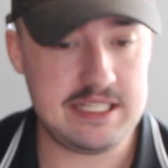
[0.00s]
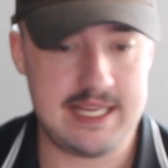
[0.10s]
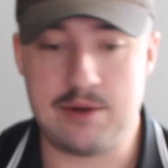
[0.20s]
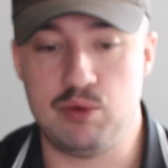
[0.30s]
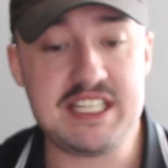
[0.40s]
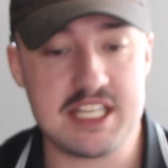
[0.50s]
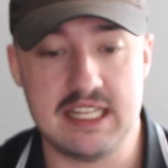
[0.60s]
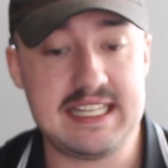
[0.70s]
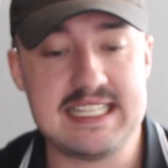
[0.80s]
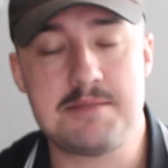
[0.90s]
I said,
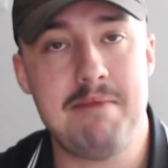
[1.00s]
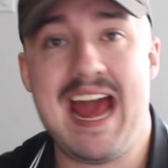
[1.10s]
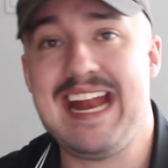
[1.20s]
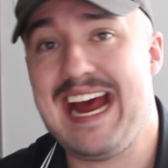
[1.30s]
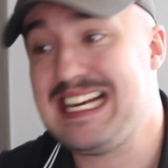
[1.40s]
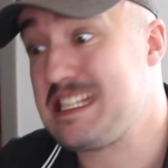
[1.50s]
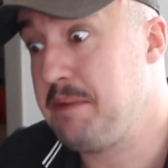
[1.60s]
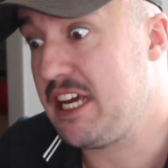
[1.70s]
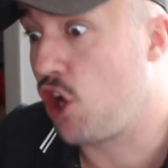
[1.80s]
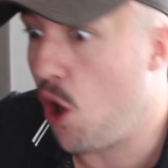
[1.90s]
recently this man has
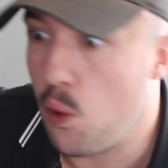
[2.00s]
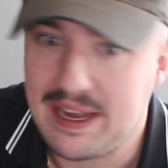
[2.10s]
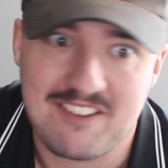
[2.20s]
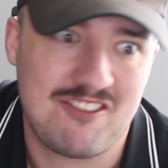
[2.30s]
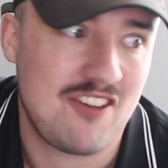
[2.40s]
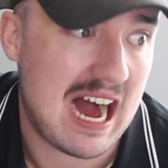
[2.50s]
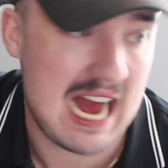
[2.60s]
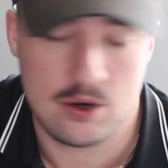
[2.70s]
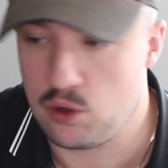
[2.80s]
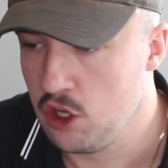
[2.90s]
been going
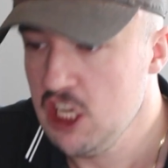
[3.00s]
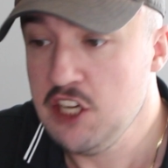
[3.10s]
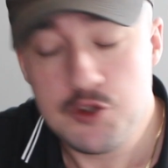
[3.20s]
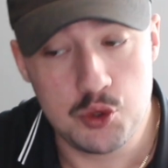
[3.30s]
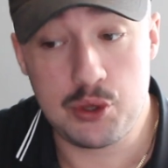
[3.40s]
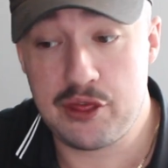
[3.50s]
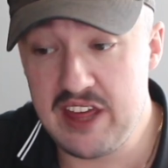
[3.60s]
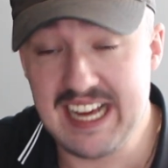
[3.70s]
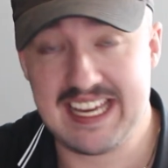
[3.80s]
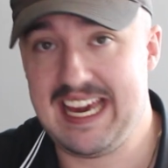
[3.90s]
viral. You
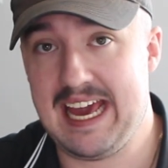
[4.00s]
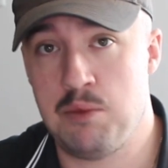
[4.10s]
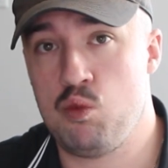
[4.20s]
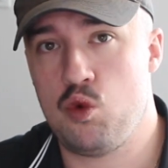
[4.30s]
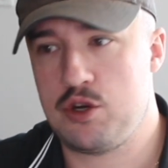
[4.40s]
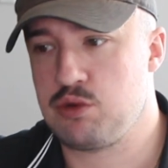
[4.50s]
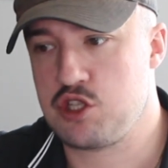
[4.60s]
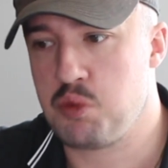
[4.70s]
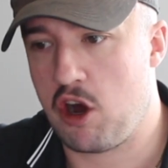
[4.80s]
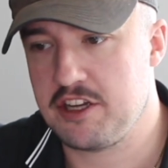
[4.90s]
think Kim would
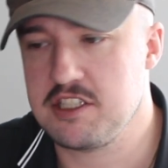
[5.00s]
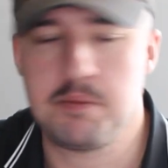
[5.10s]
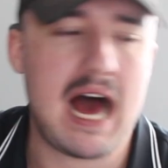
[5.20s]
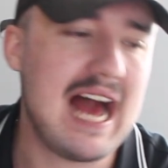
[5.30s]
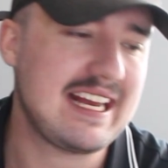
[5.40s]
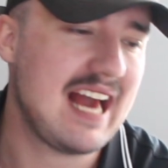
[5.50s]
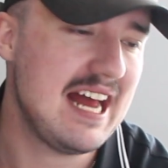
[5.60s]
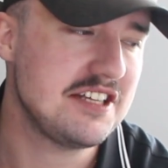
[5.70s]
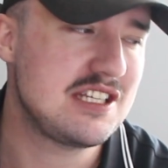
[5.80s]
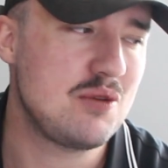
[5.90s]
respond to this, but I
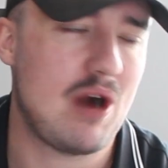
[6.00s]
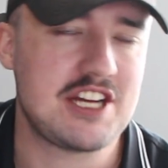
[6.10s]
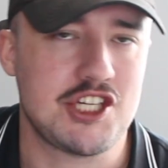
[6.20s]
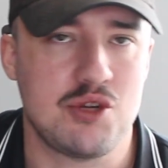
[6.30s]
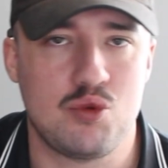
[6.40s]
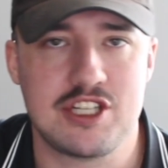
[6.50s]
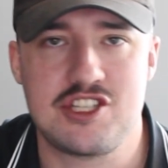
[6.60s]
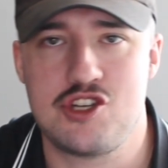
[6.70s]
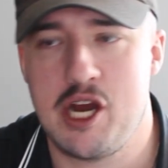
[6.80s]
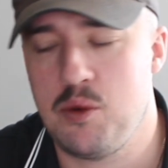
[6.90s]
kind of see why she would
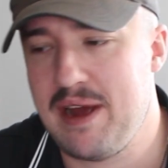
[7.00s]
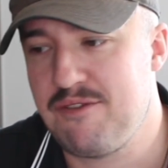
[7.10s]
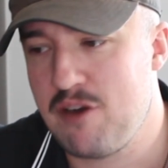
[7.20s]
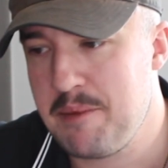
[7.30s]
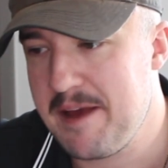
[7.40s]
stray away from